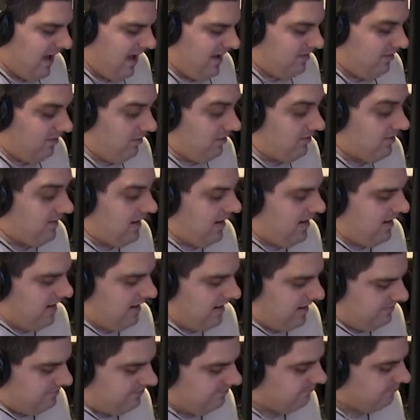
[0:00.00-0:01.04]
I looked at
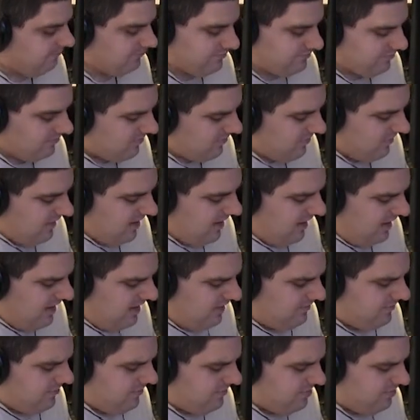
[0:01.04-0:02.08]
um,
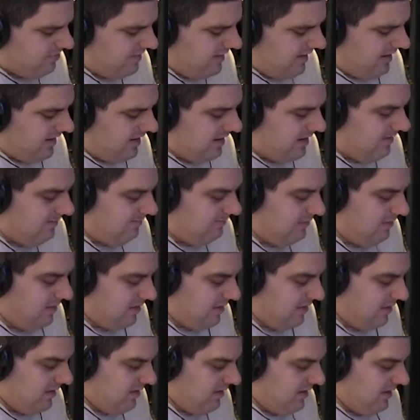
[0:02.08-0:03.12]
interesting um,
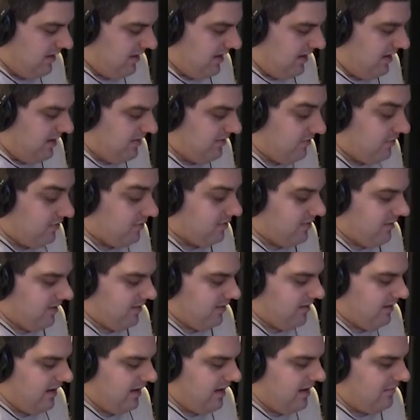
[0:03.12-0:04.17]

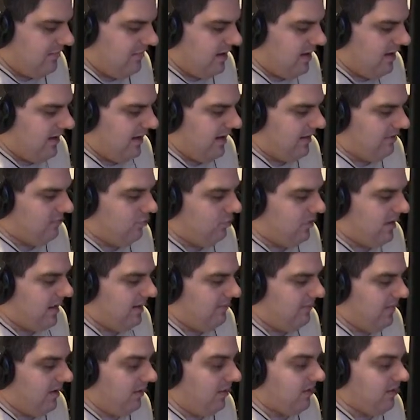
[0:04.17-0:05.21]
interesting thing about
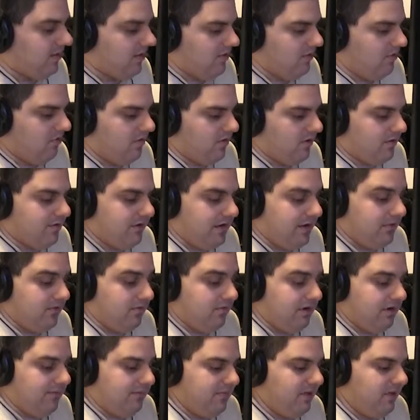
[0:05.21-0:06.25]
Antoinette Miller. Of course,
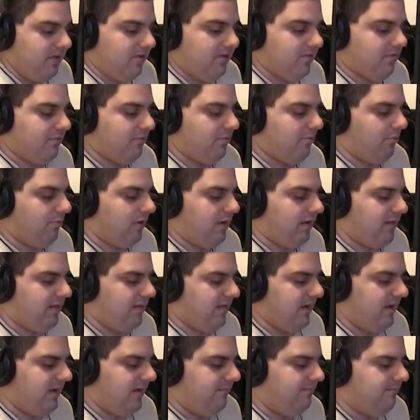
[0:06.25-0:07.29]
Antoinette Miller was one of
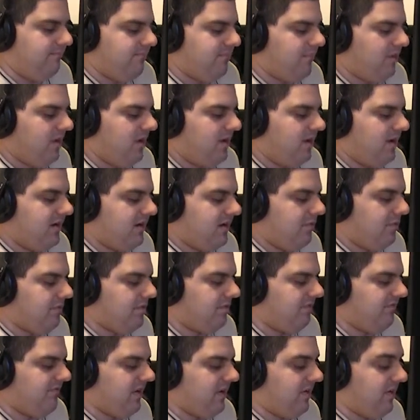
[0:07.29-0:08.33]
the um, she
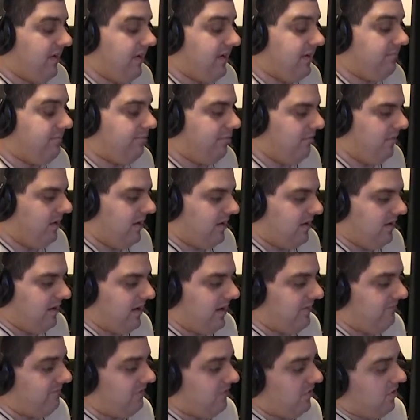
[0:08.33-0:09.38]
was a very good player
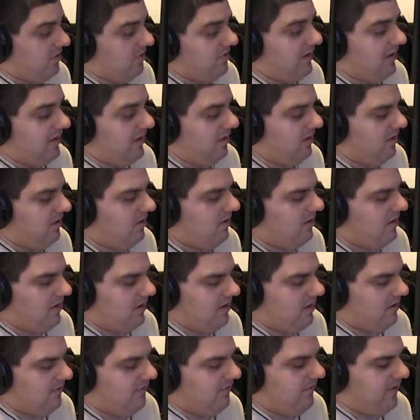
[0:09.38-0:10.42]
at Ferndale
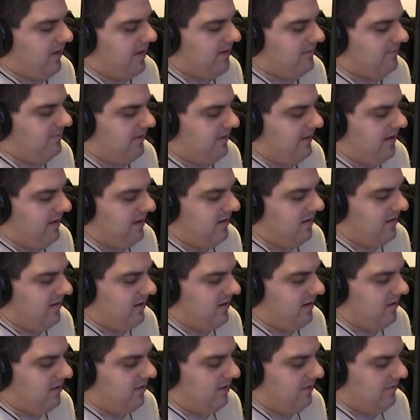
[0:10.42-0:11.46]
her freshman year.
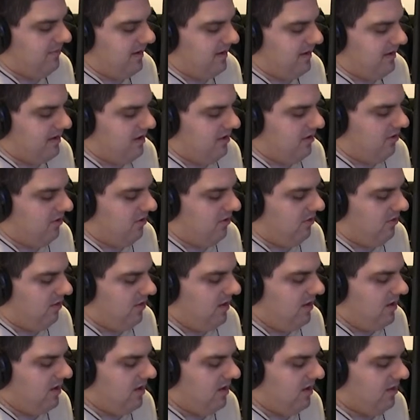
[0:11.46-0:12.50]
You know what I mean? To go
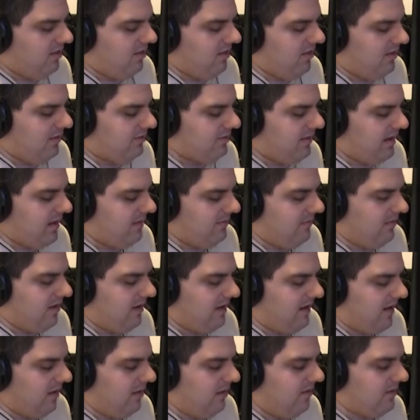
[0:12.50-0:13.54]
alongside
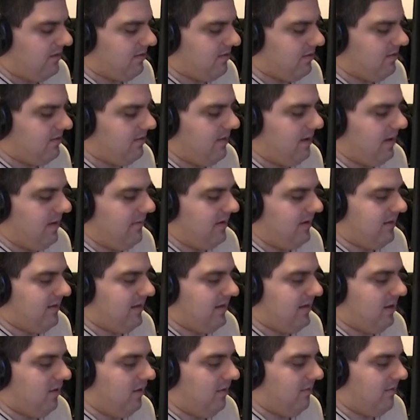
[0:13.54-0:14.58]
Mona Ellis. I mean,
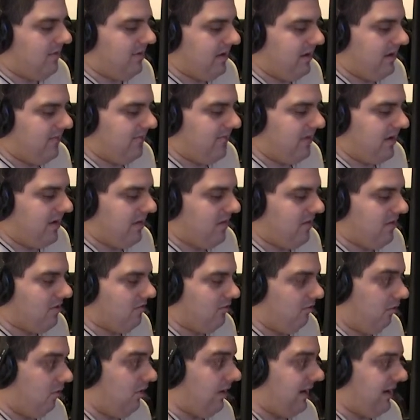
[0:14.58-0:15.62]
like over there for Eric
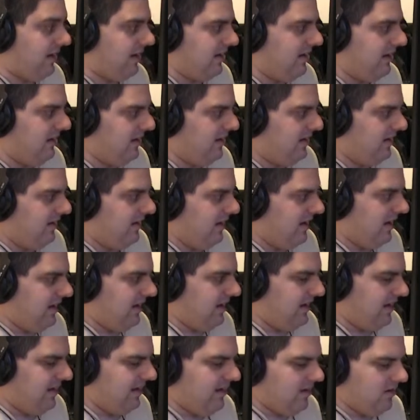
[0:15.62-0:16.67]
Lloyd,
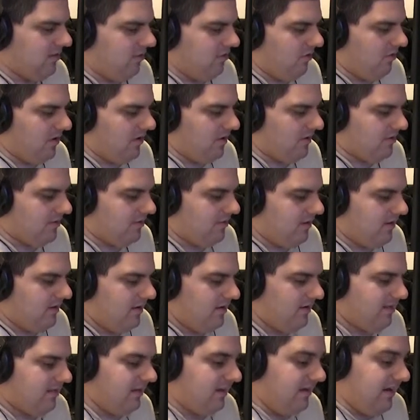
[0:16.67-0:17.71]
and then of course
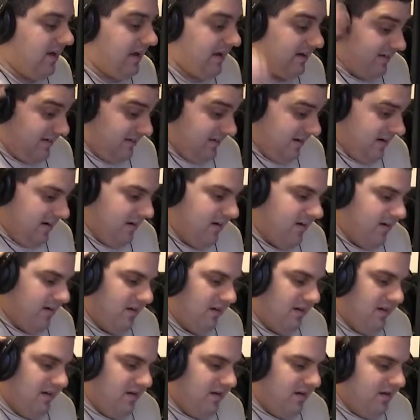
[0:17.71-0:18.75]
the next
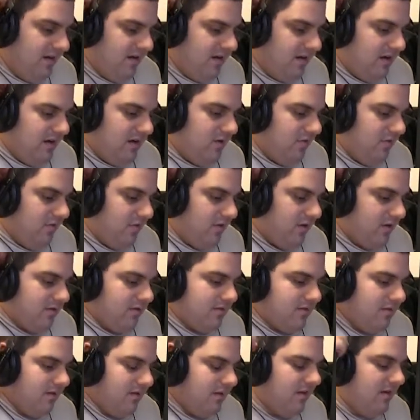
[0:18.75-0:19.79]
year, of
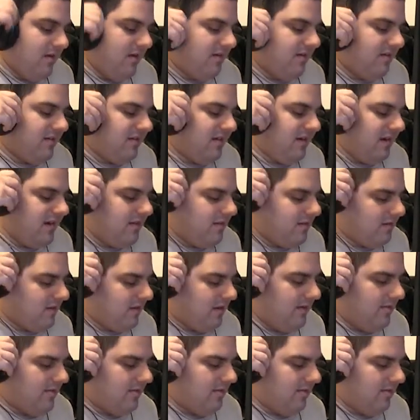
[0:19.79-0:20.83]
course she's